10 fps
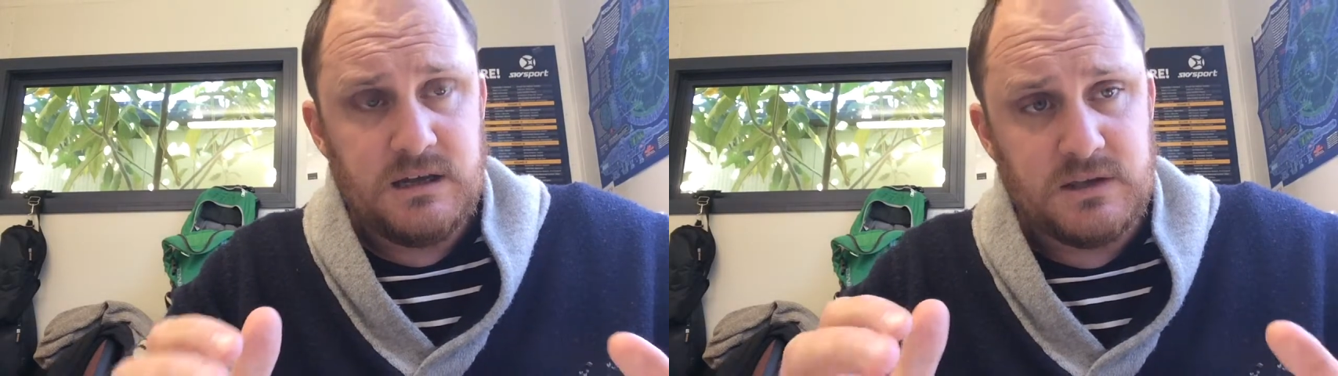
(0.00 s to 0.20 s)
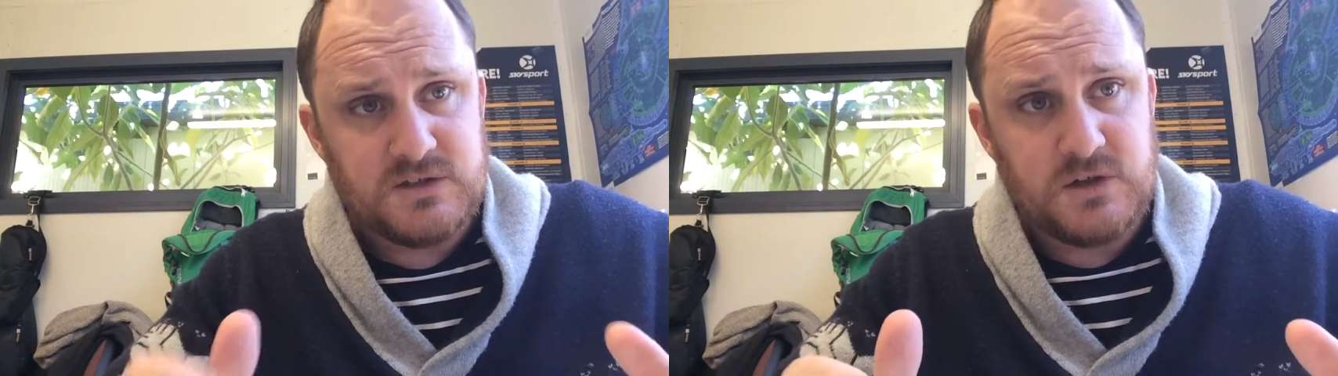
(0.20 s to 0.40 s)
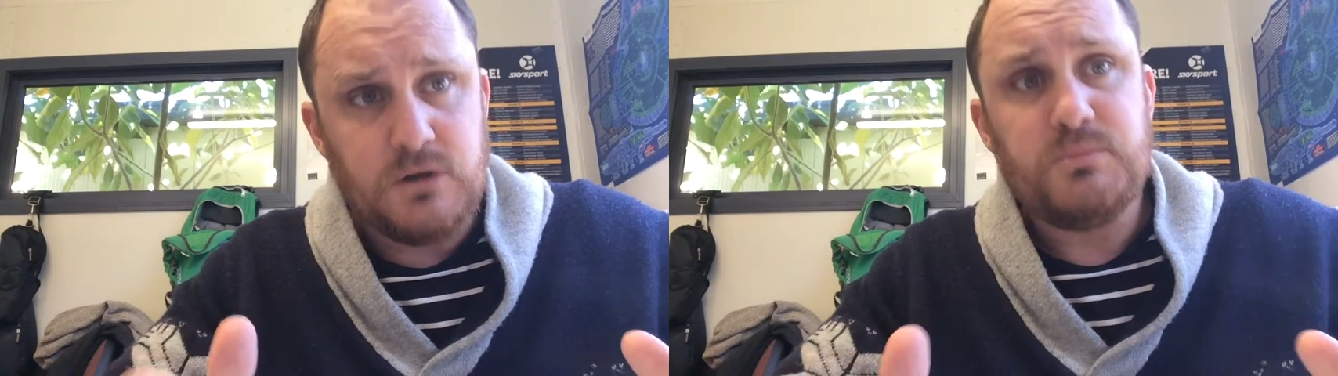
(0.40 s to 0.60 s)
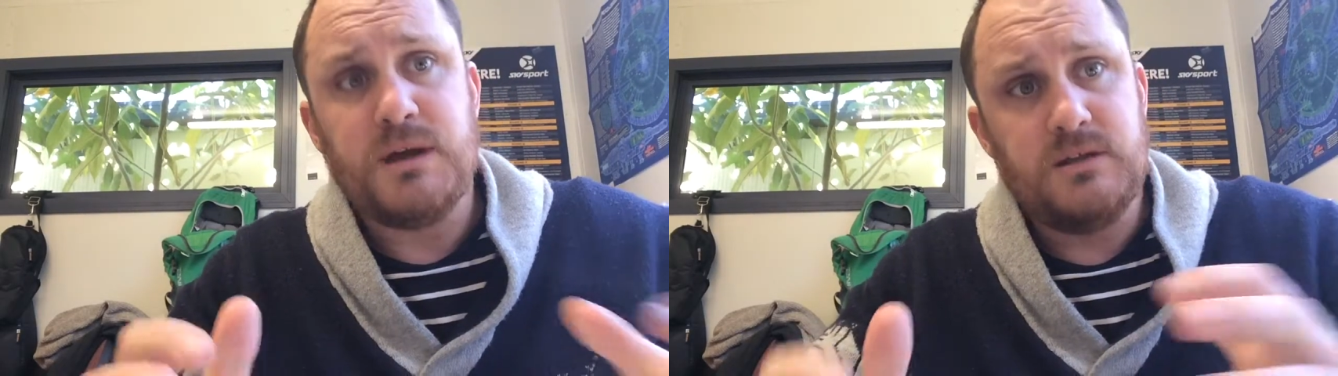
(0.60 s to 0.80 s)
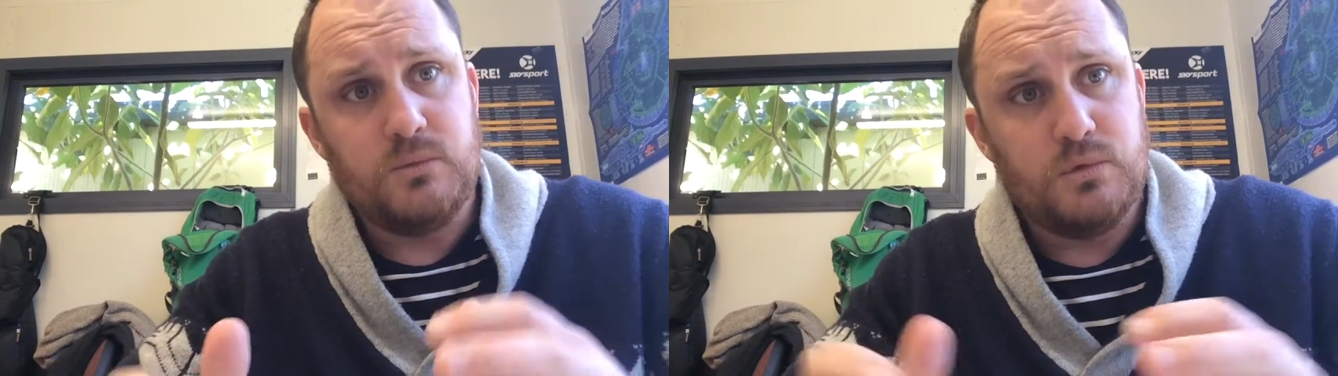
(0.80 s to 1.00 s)
the soap
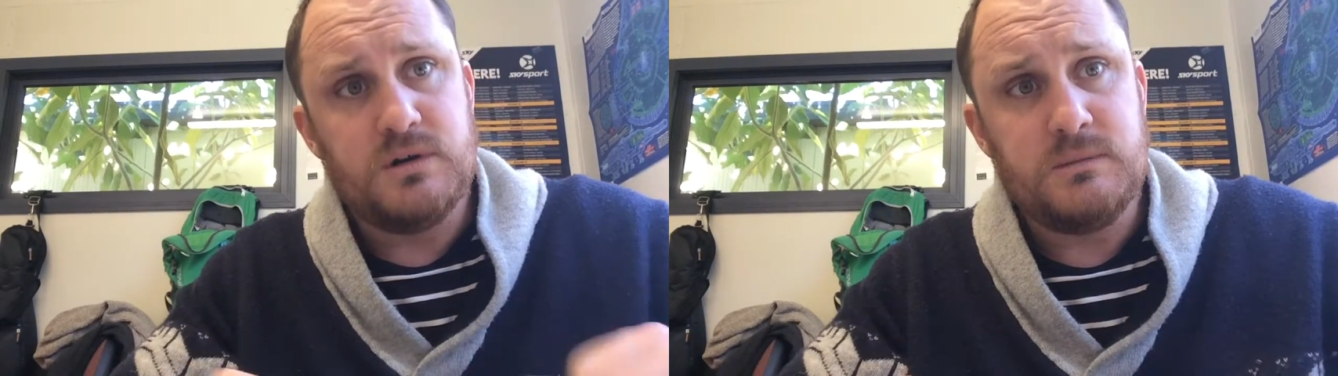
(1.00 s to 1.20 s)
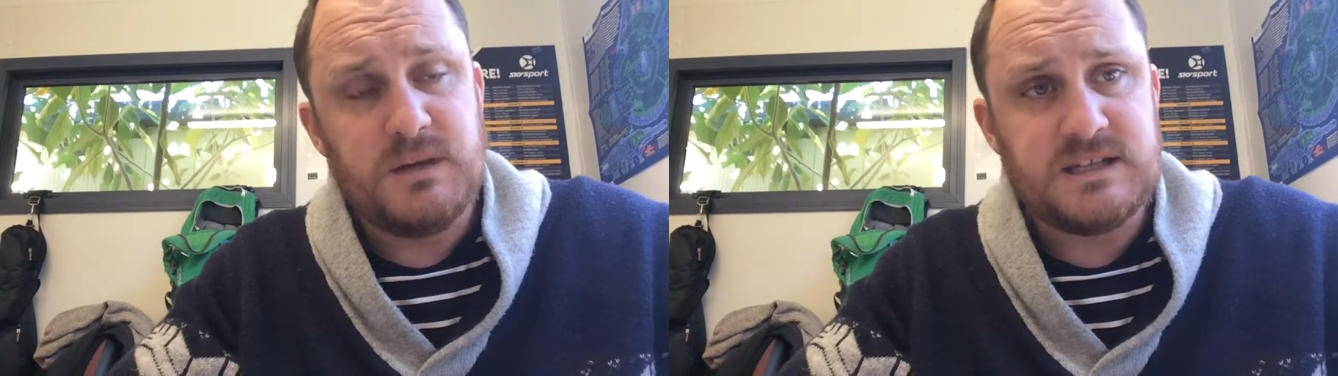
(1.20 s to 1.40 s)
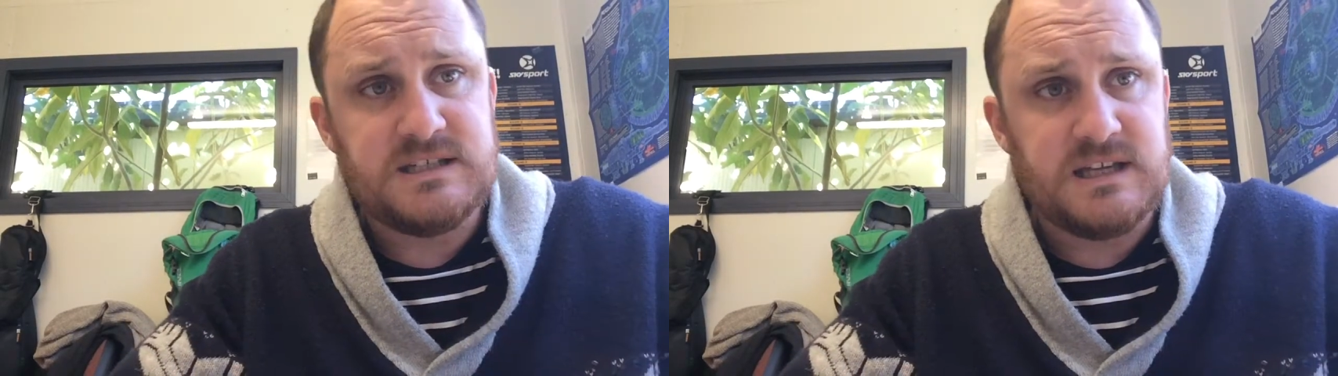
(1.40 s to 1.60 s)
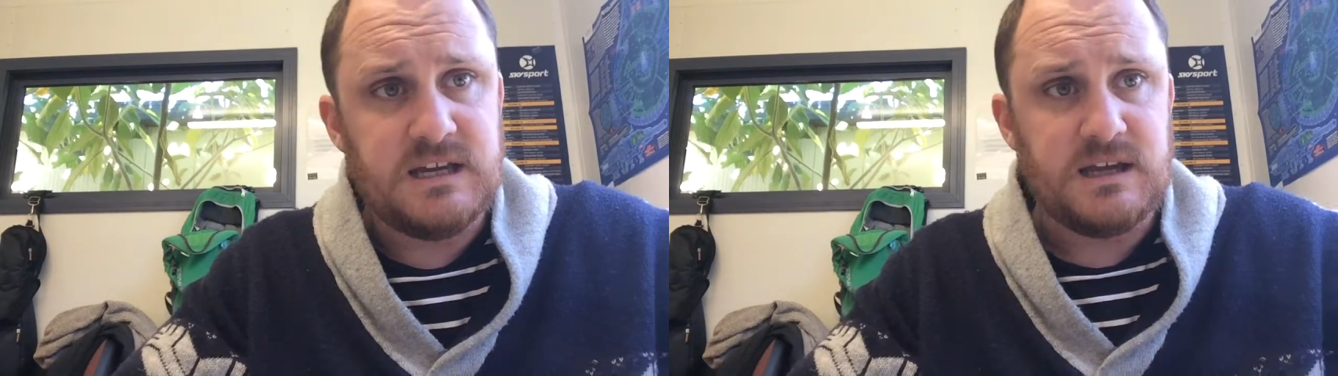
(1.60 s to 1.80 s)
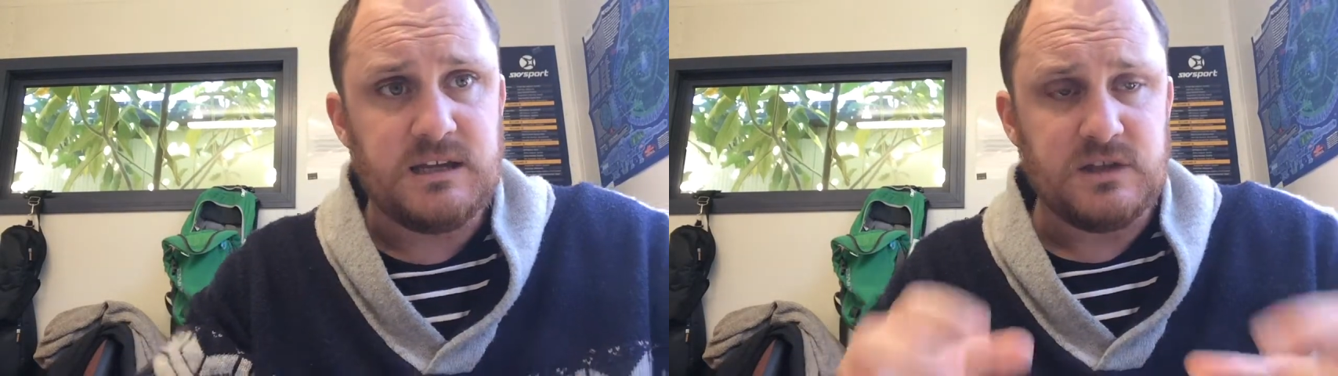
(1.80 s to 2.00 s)
and the water mixed together.